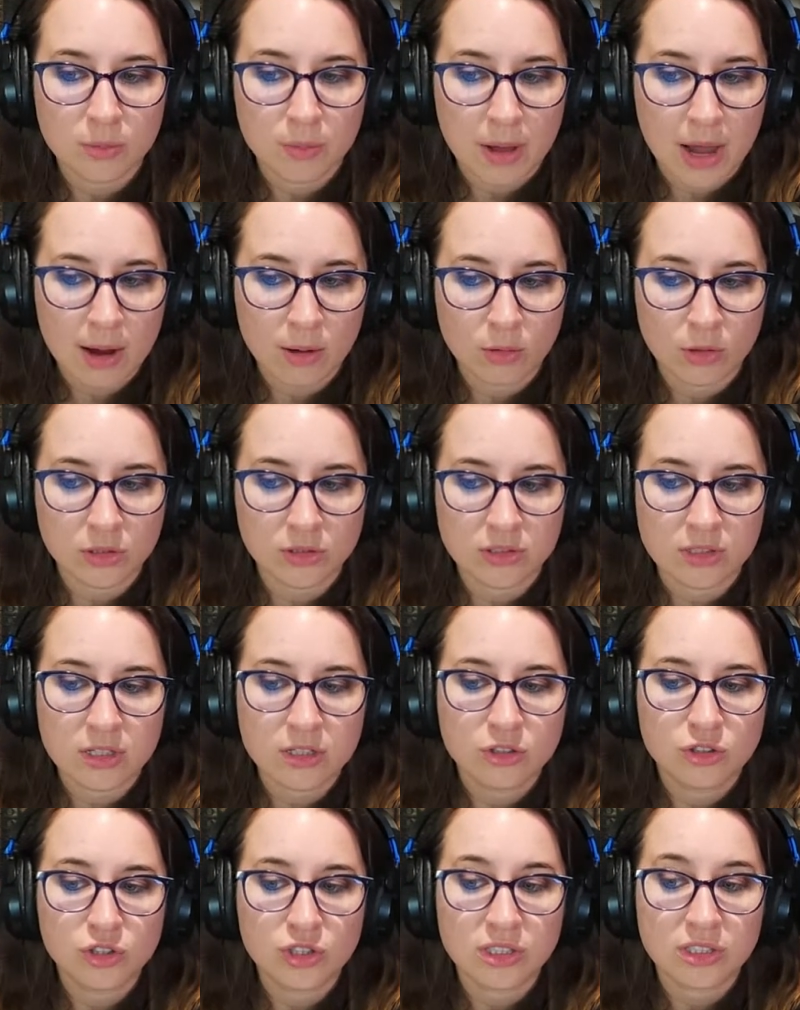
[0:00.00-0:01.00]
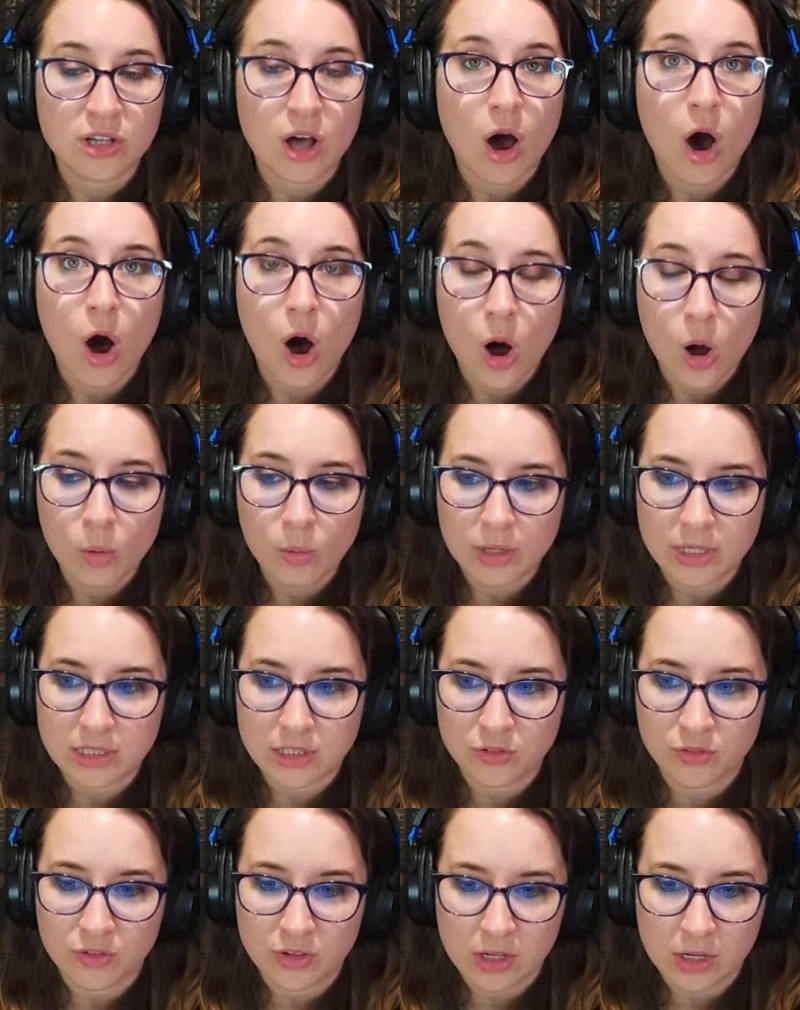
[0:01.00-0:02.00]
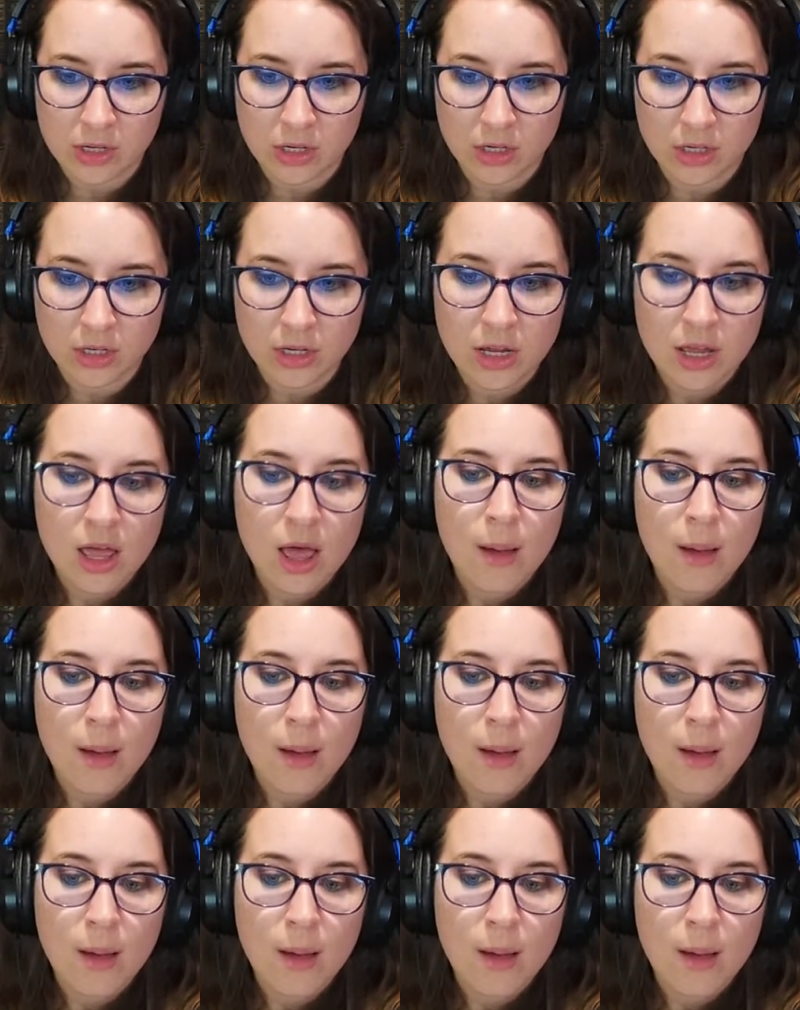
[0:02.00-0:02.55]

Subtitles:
powers she's always feared,